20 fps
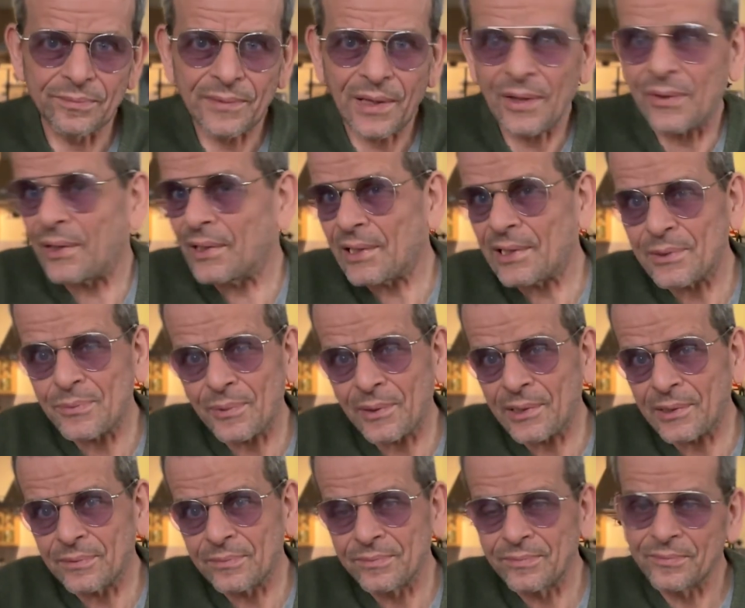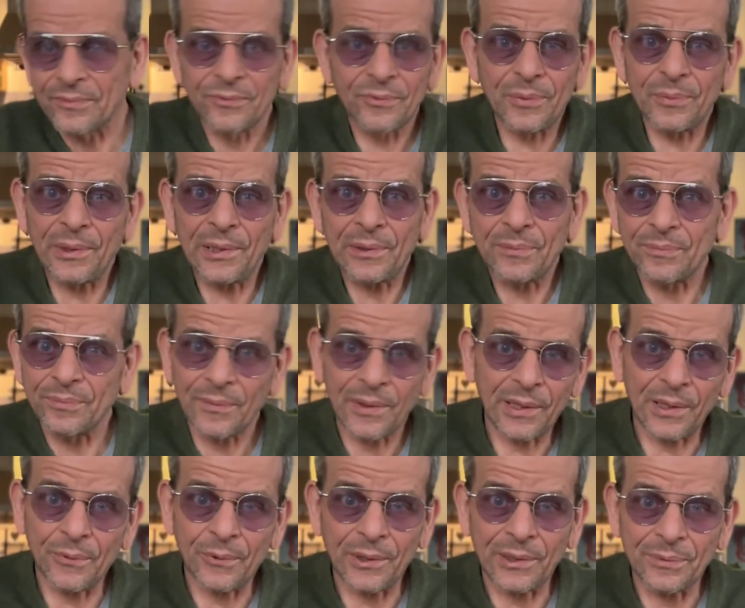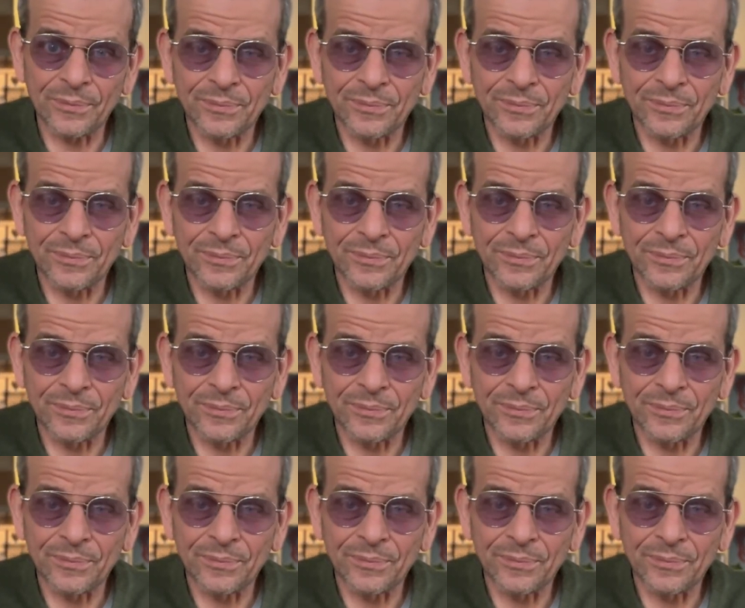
I think that's better for me anyway.